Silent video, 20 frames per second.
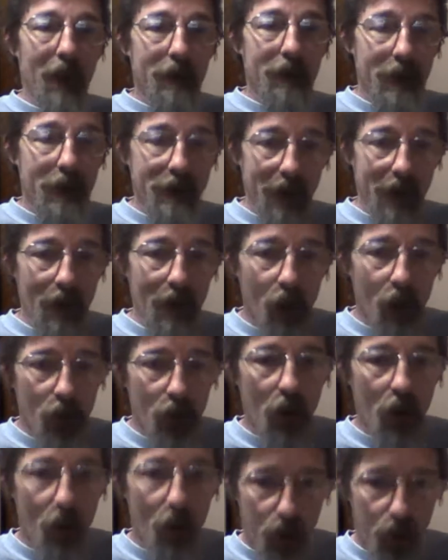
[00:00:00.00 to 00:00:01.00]
that they will
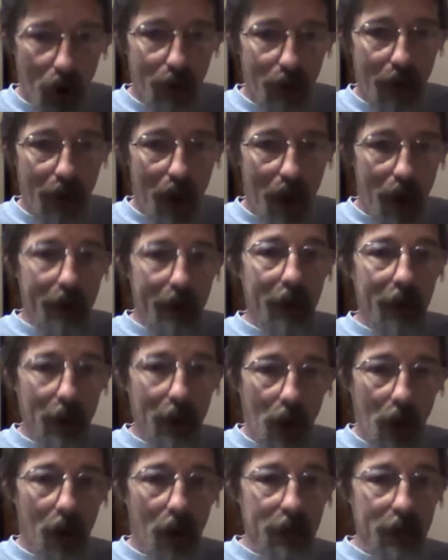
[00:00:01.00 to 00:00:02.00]
go rub on a
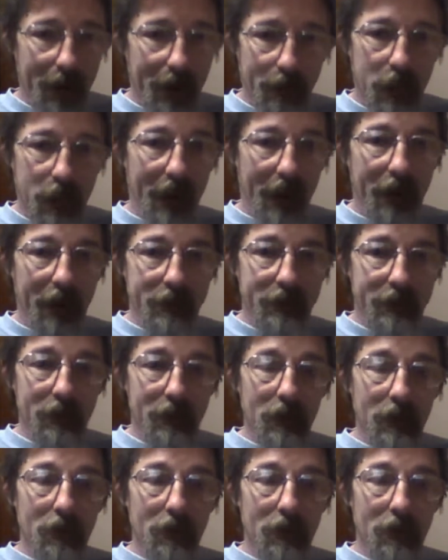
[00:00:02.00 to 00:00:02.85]
garlic plant